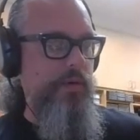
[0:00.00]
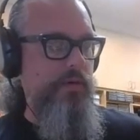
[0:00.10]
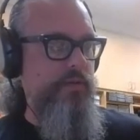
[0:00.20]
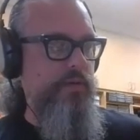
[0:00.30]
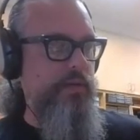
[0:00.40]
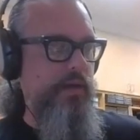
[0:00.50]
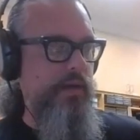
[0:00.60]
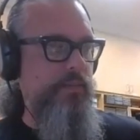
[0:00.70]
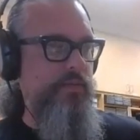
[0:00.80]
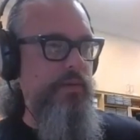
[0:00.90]
for
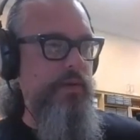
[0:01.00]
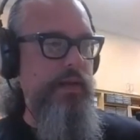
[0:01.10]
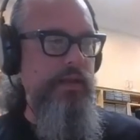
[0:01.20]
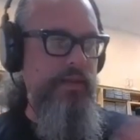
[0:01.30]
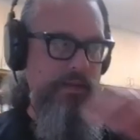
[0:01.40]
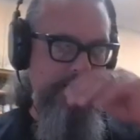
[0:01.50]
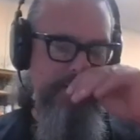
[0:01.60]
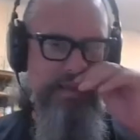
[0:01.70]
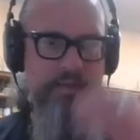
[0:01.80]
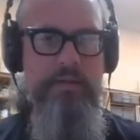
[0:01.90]
time, so anything that
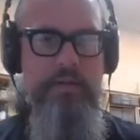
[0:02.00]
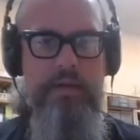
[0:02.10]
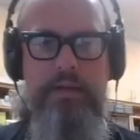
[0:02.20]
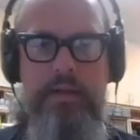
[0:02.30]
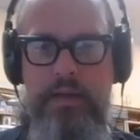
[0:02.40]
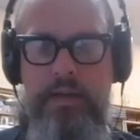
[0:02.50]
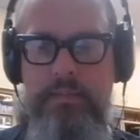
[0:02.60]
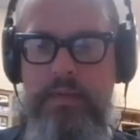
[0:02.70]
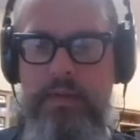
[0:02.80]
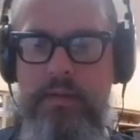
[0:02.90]
takes a long
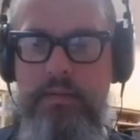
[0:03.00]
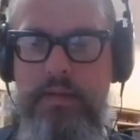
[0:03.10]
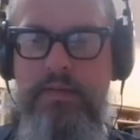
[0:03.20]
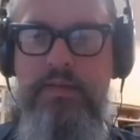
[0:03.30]
time takes